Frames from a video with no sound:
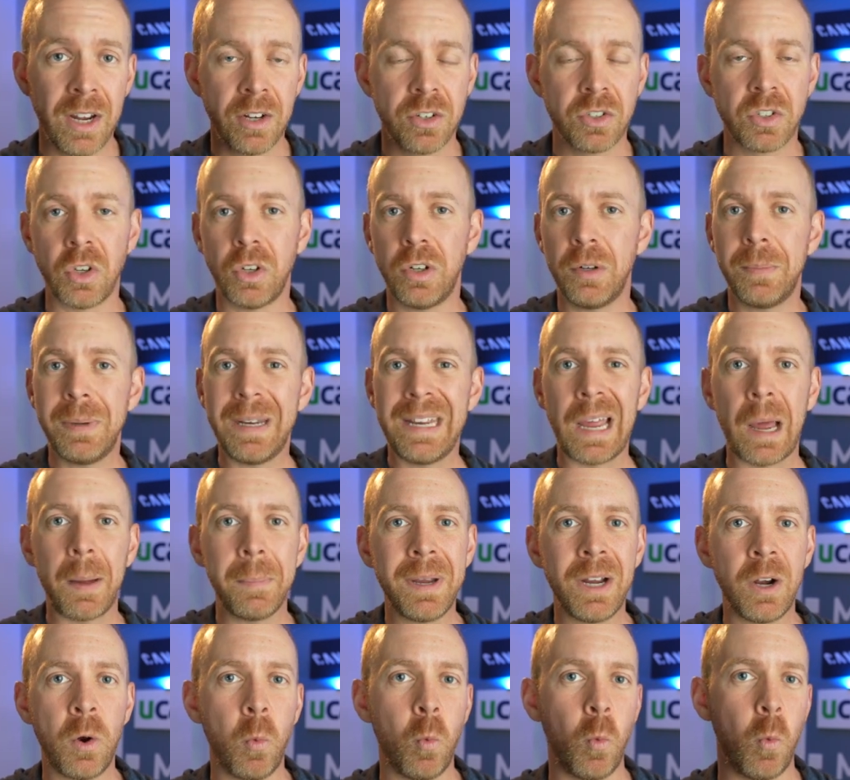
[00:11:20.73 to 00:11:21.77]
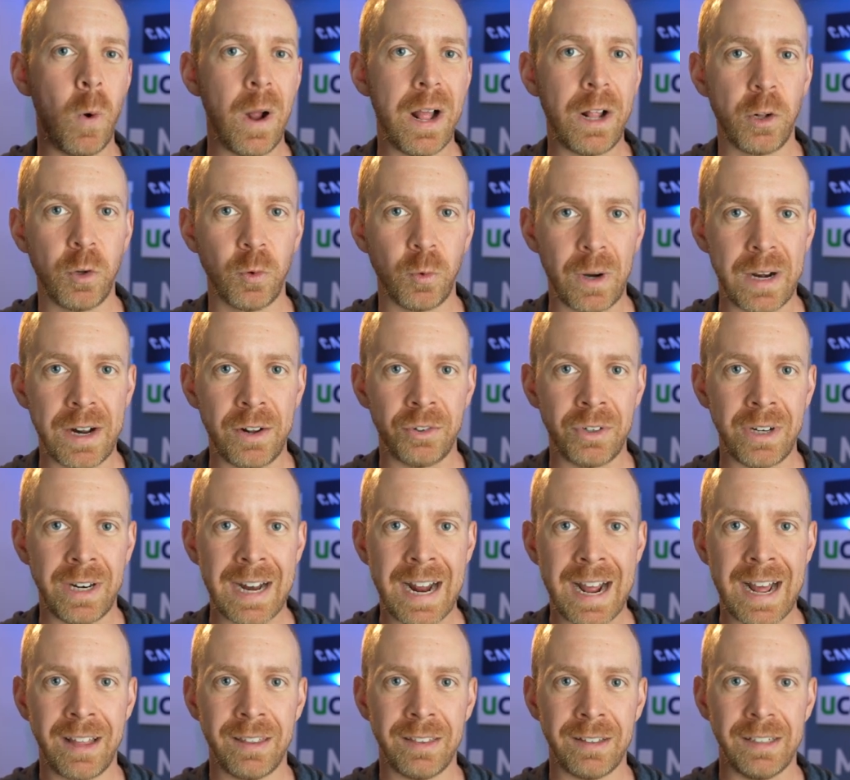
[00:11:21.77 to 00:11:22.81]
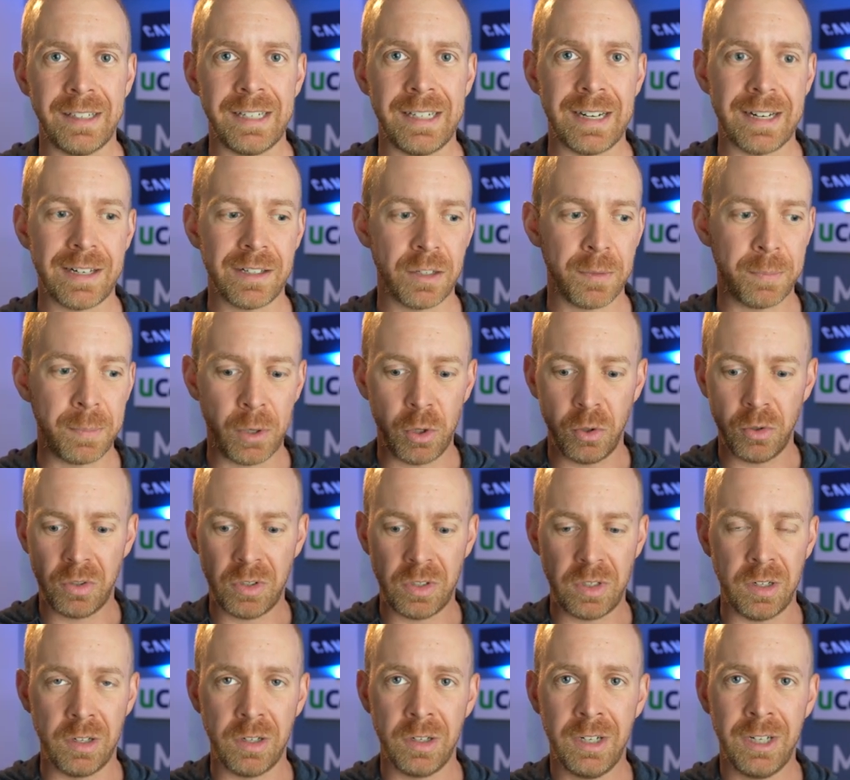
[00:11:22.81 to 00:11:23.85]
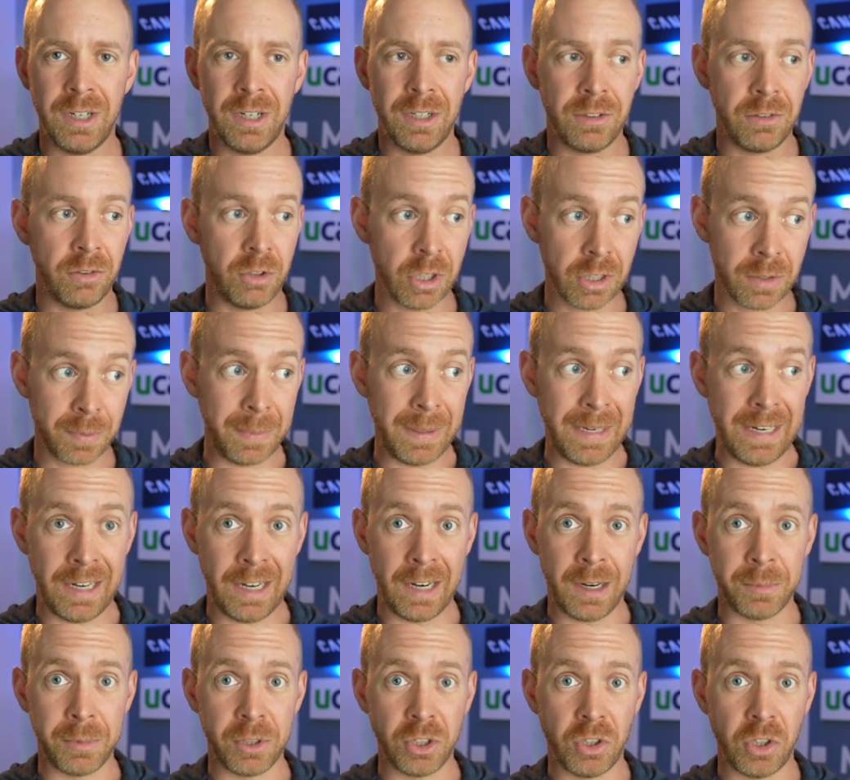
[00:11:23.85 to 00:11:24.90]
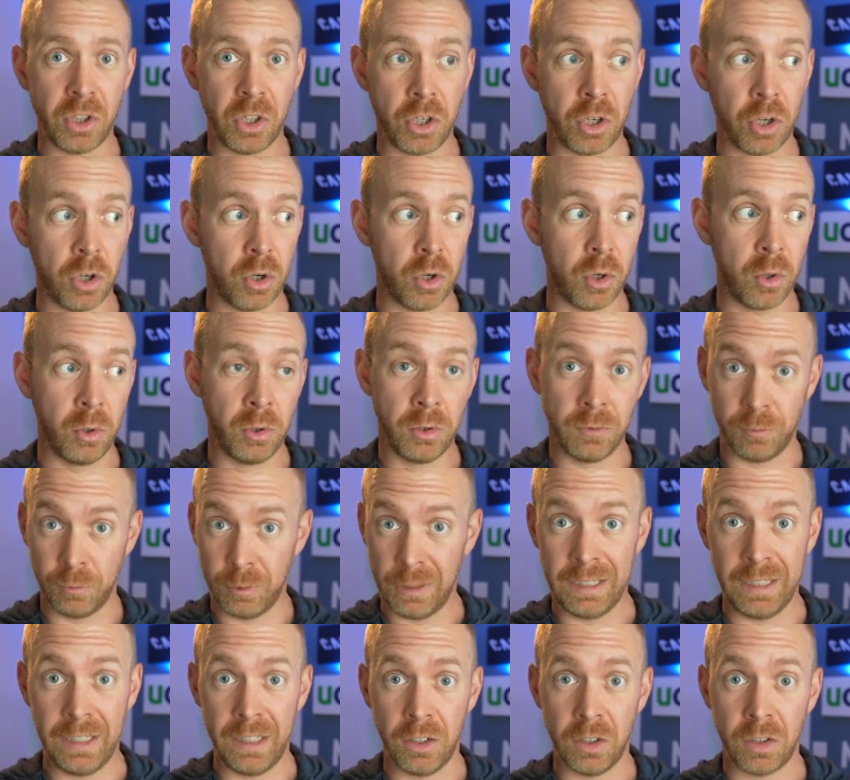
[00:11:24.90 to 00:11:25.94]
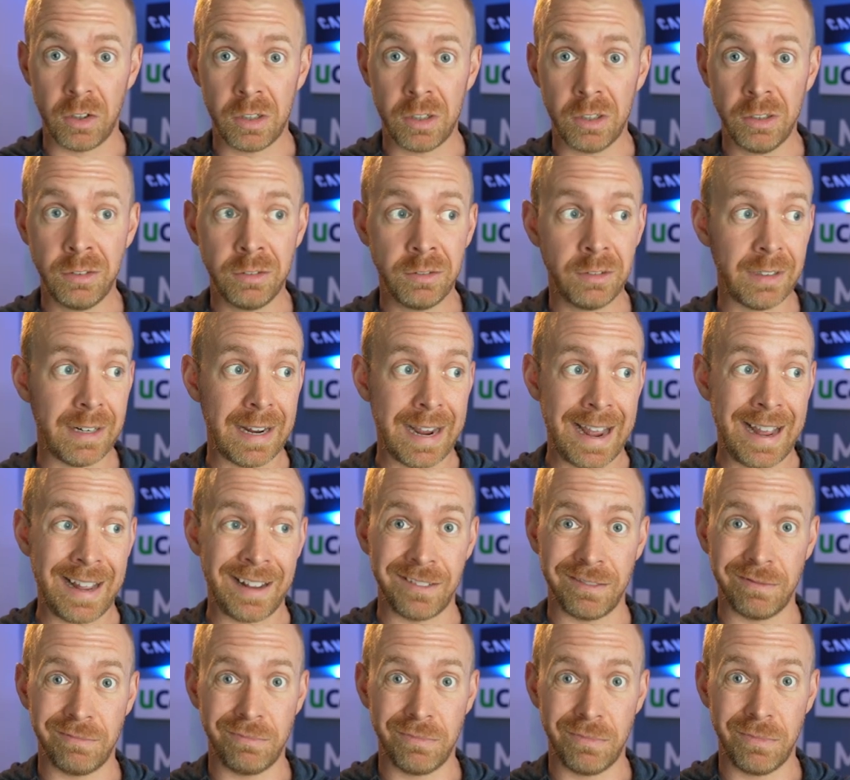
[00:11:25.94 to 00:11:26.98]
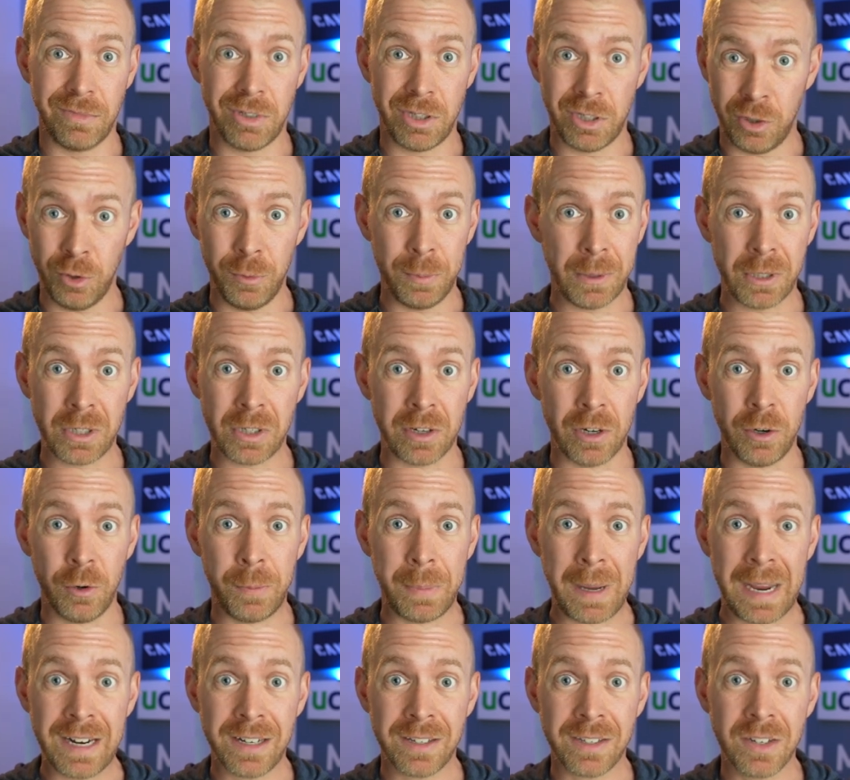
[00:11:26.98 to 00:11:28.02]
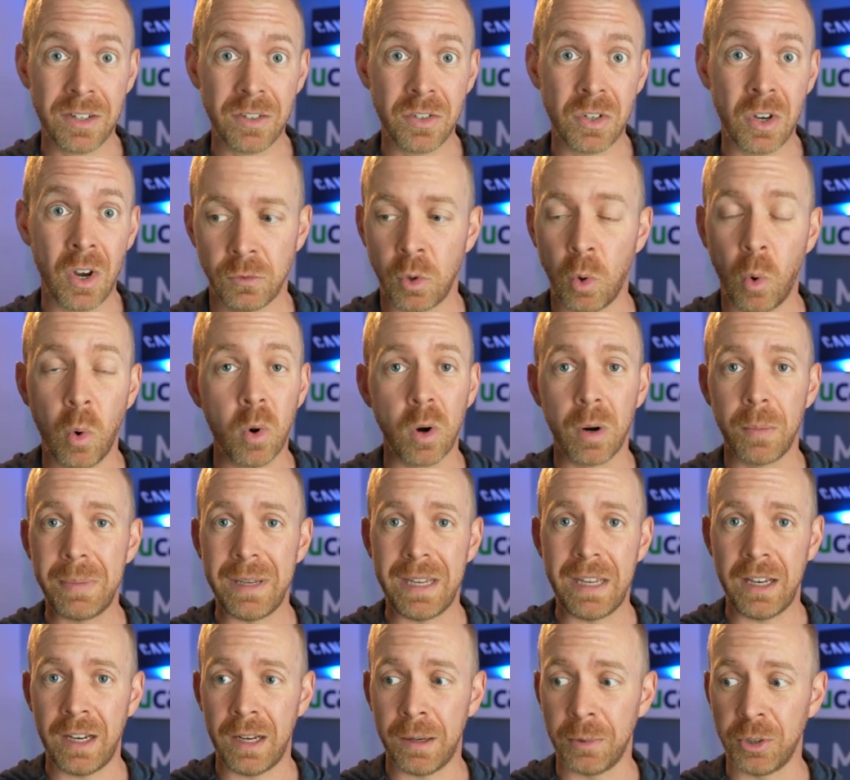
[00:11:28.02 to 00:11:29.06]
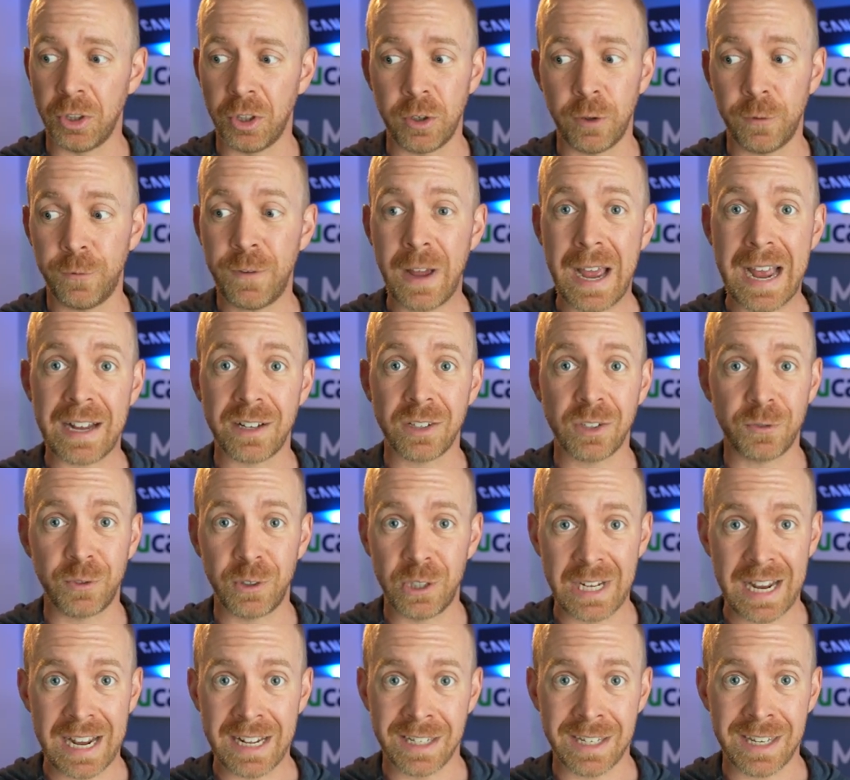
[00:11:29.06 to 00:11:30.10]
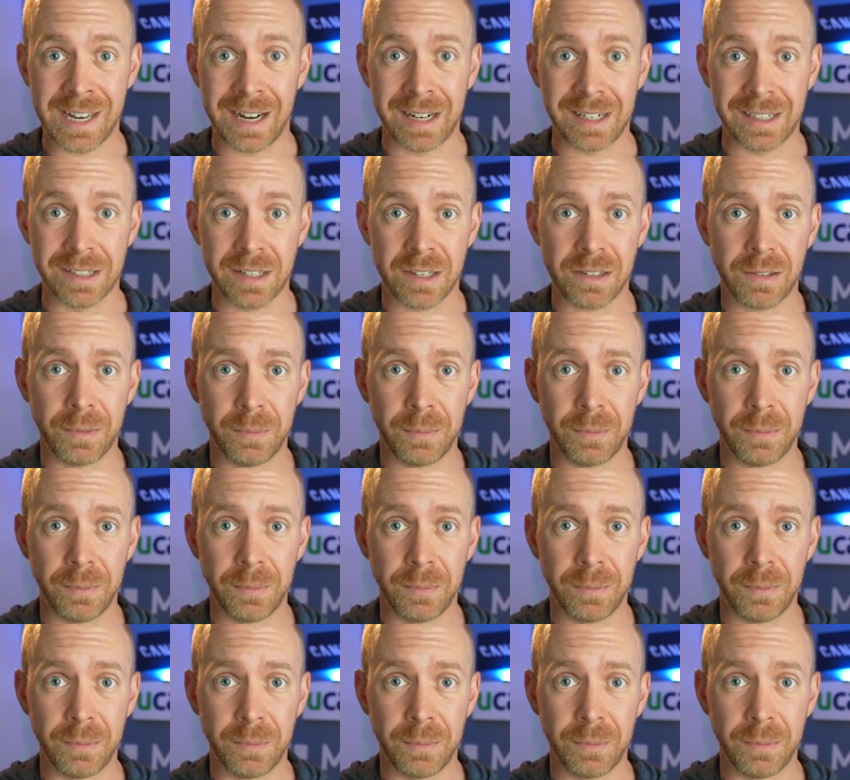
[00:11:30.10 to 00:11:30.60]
so that you're becoming a well-rounded athlete as opposed to just being able to go really long at super slow paces or being able to go fast for 10 seconds.